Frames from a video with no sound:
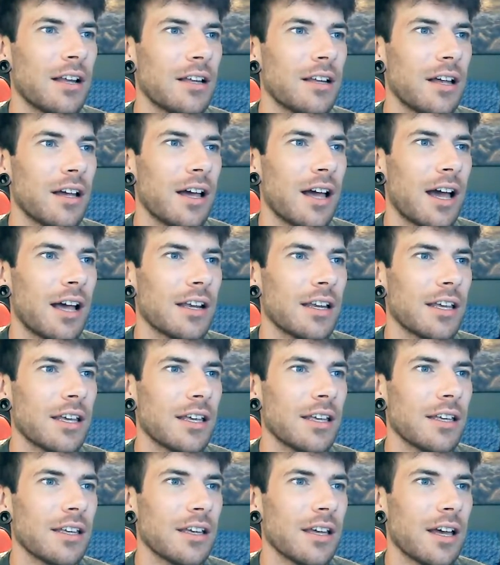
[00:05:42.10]

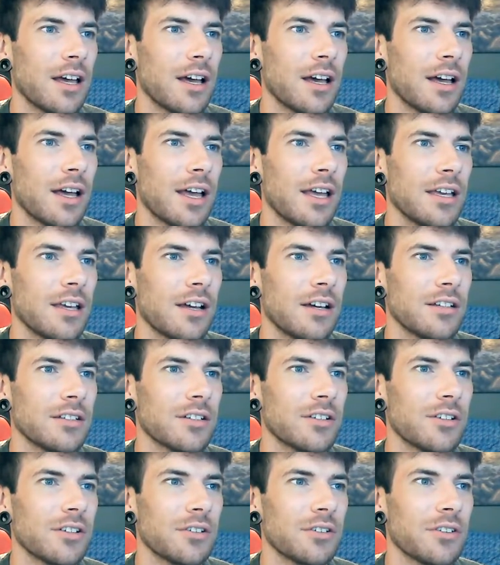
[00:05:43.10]
Ali, hey hun,
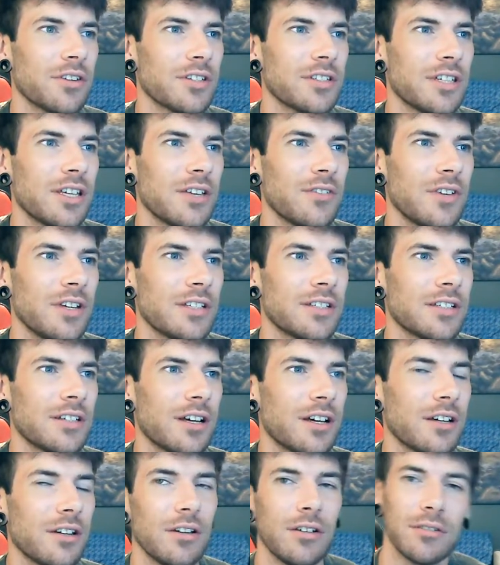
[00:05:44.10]
got you on the TV
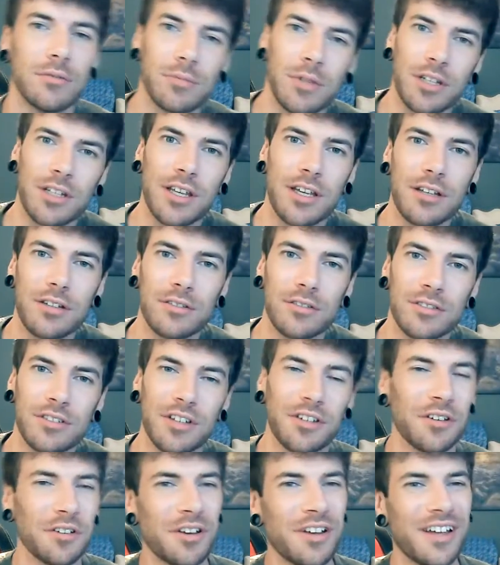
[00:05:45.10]
tonight. Oh bloody hell!
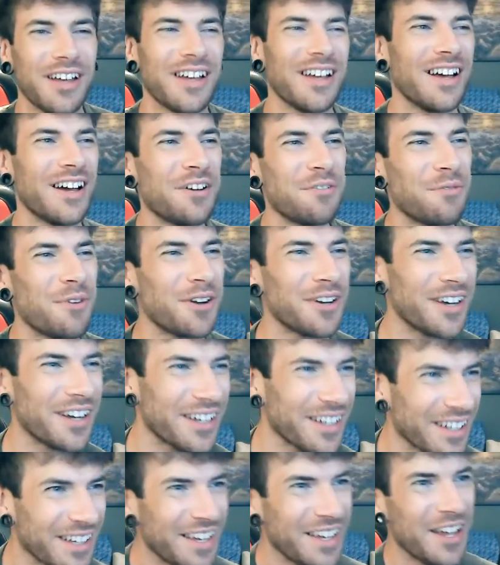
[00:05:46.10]
So
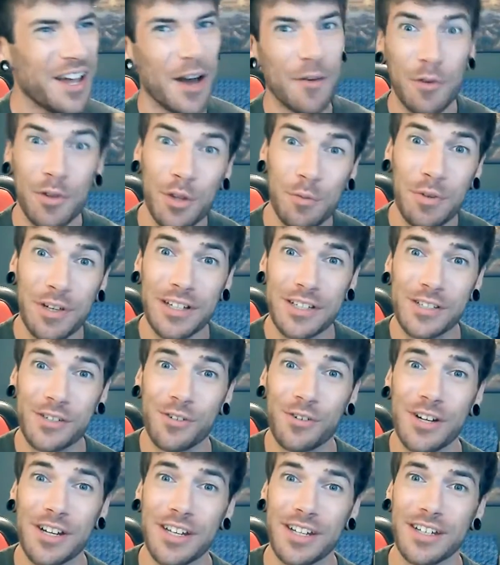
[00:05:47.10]
I'm on the big
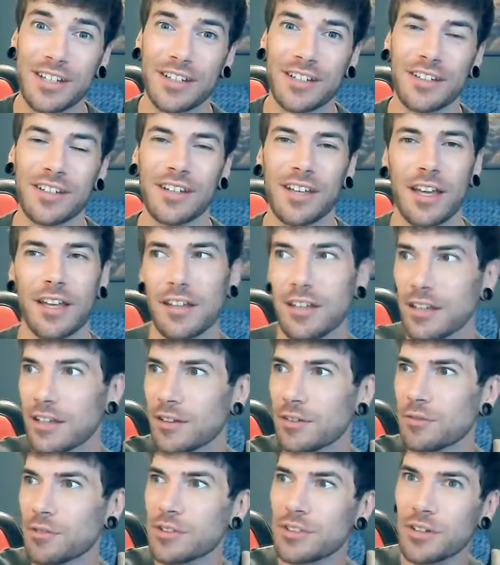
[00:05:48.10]
screen. Hey,
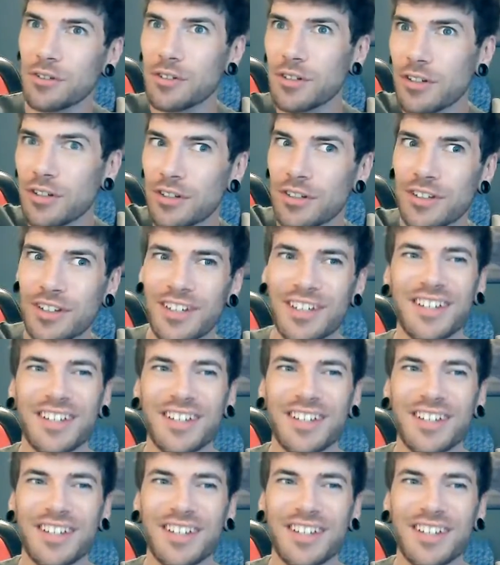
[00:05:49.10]
what's going on?